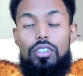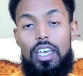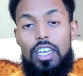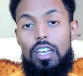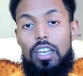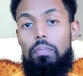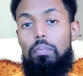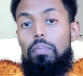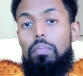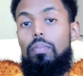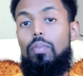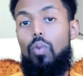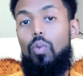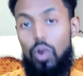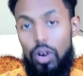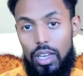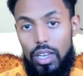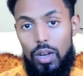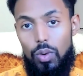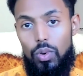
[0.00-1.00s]
end up
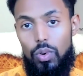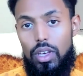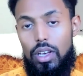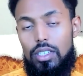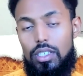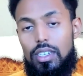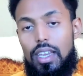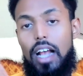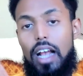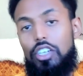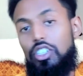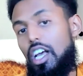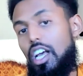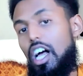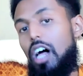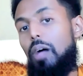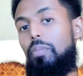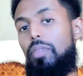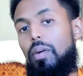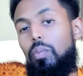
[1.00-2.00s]
working with us to actually
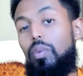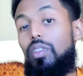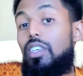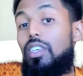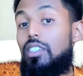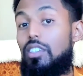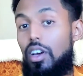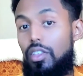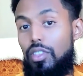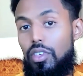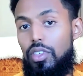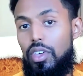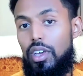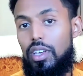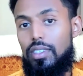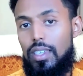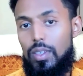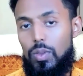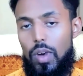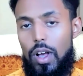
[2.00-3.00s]
help them with these other
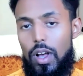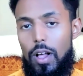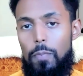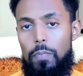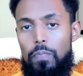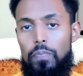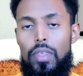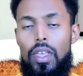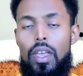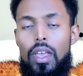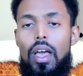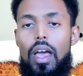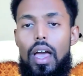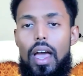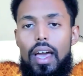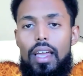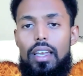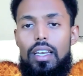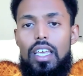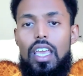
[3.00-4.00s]
things as well.
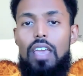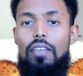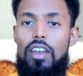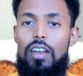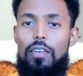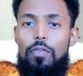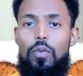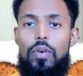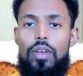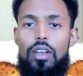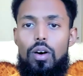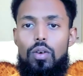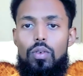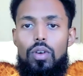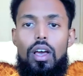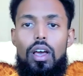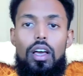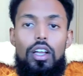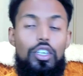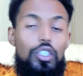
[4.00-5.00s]
And even if we don't
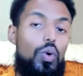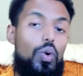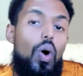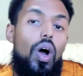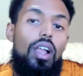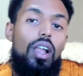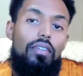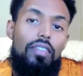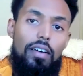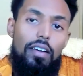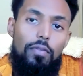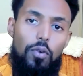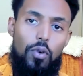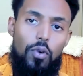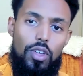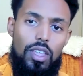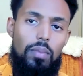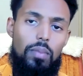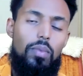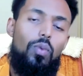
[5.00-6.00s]
do all of that
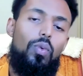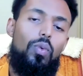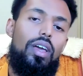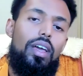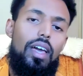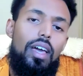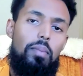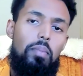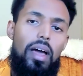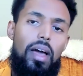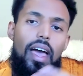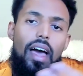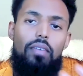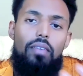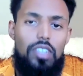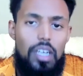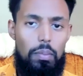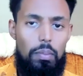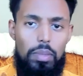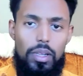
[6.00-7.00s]
for them, we again might have
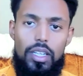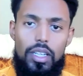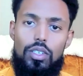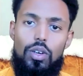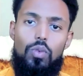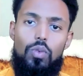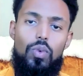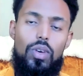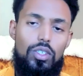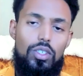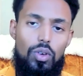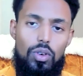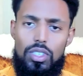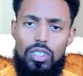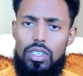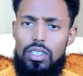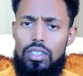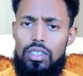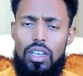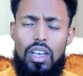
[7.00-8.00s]
templates or
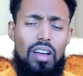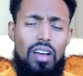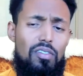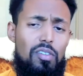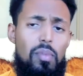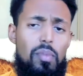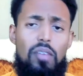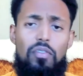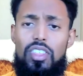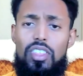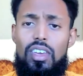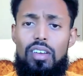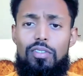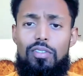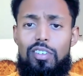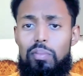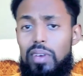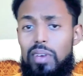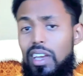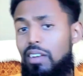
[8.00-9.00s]
resources from everything
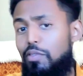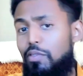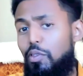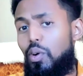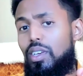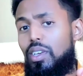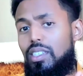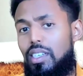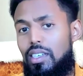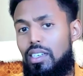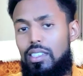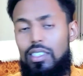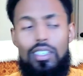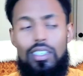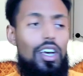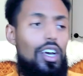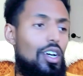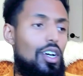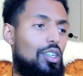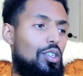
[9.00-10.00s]
from invoices
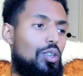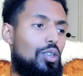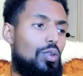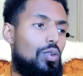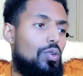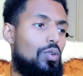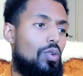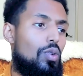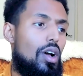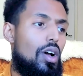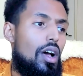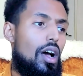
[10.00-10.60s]
to